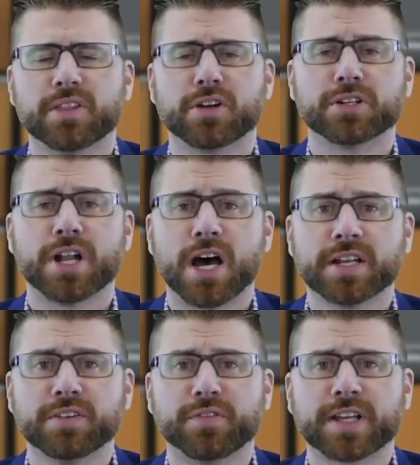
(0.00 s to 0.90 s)
There are
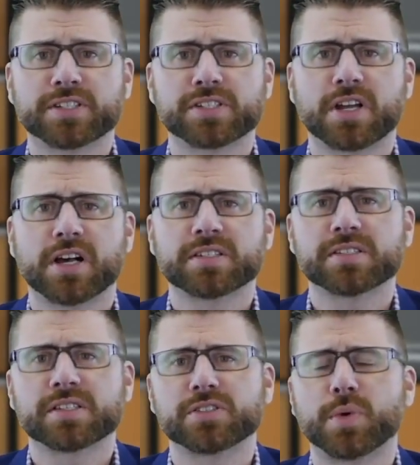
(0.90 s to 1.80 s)
non-infectious
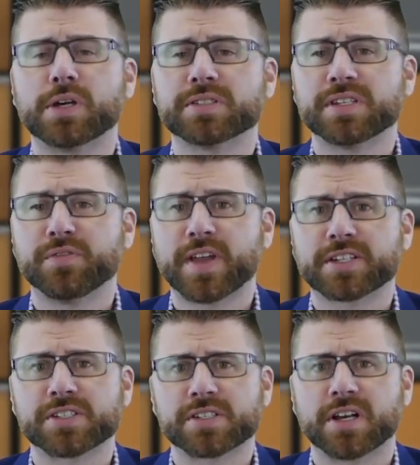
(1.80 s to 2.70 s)
causes as well as
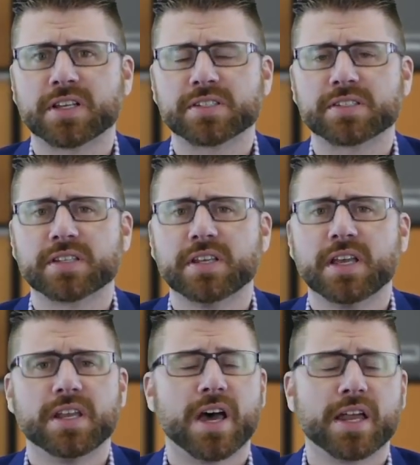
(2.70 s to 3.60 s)
infectious causes.
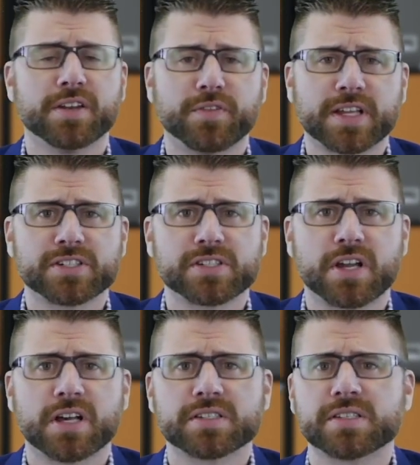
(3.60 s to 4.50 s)
Non-infectious
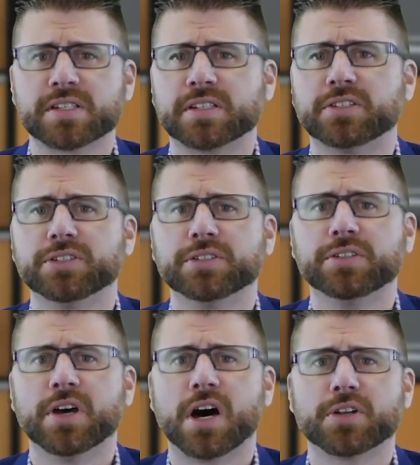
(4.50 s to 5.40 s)
causes
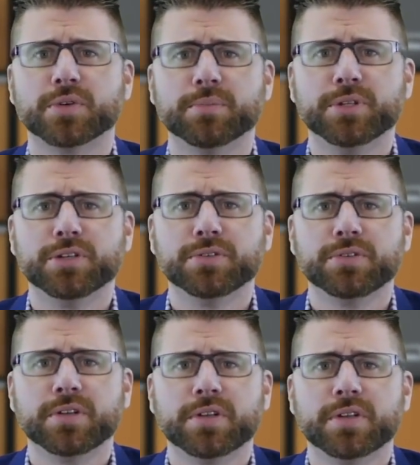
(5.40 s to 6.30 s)
include
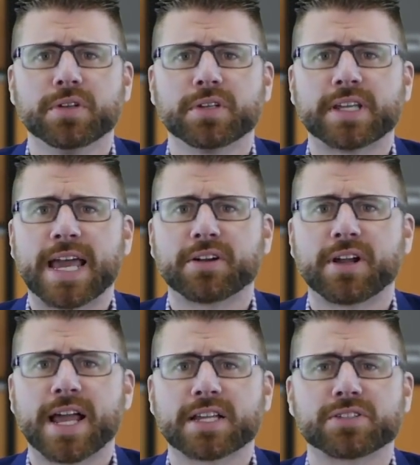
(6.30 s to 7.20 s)
autoimmune,
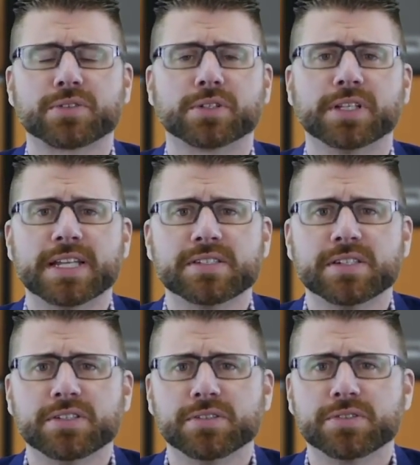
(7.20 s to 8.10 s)
cataracts or
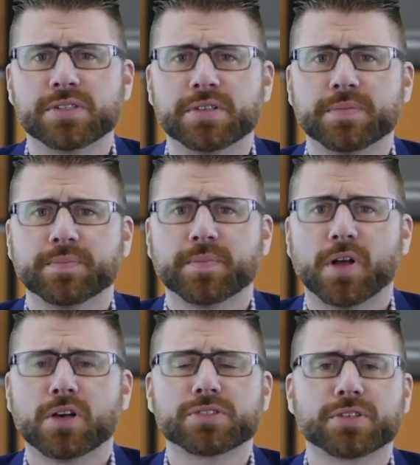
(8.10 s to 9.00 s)
lens-induced,
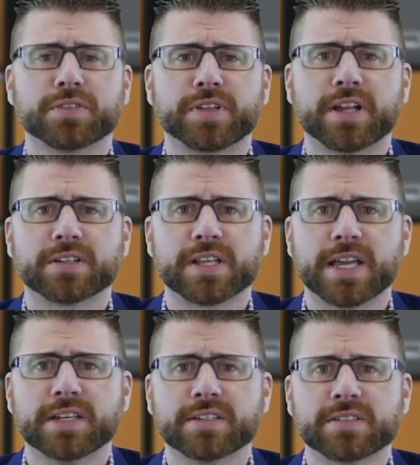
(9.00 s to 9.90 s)
ulcerative
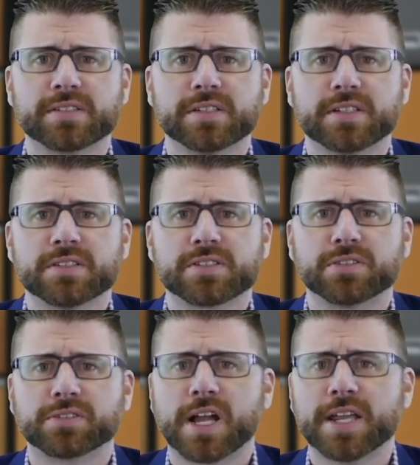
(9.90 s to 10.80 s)
keratitis,
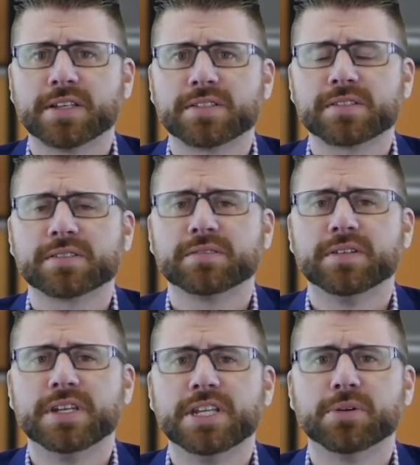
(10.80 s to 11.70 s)
scleritis,
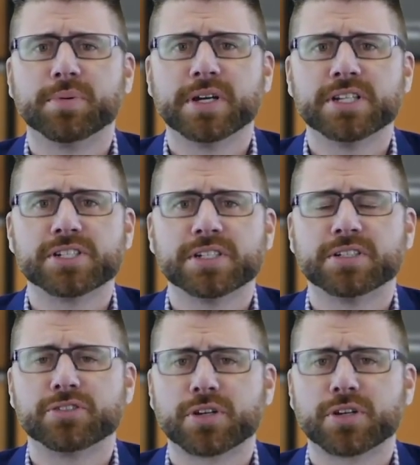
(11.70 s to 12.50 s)
neoplasia, and